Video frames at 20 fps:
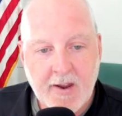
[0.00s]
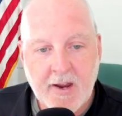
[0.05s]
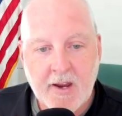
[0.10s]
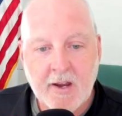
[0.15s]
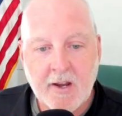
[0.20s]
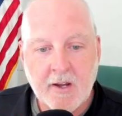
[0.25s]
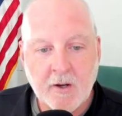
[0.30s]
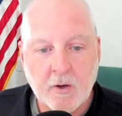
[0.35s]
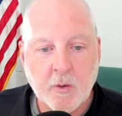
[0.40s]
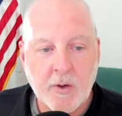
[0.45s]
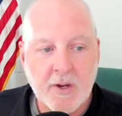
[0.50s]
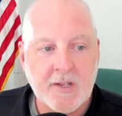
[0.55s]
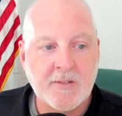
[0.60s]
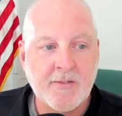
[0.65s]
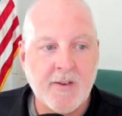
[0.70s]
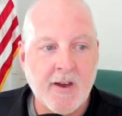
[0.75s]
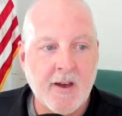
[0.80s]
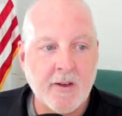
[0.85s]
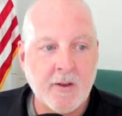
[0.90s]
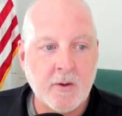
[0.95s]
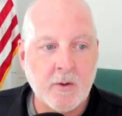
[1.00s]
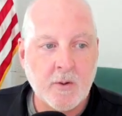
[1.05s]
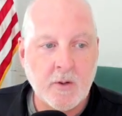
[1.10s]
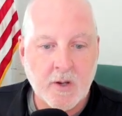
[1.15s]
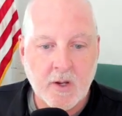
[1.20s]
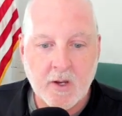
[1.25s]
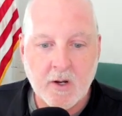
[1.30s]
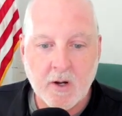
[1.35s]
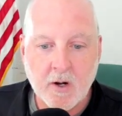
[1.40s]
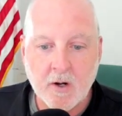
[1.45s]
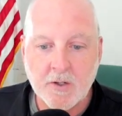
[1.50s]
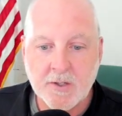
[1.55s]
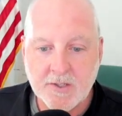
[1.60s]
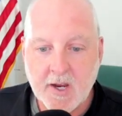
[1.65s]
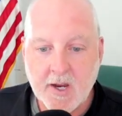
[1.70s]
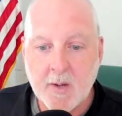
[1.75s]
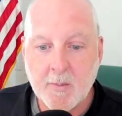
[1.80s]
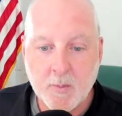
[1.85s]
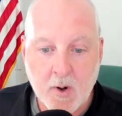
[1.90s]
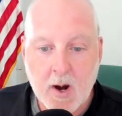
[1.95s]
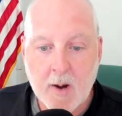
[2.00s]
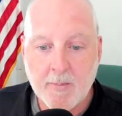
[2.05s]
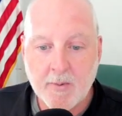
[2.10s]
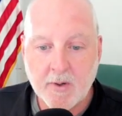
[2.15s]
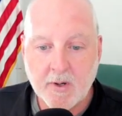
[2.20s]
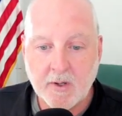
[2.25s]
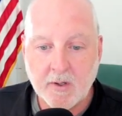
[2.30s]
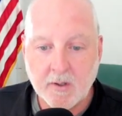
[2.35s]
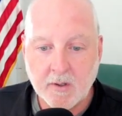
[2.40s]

increase value in our state property,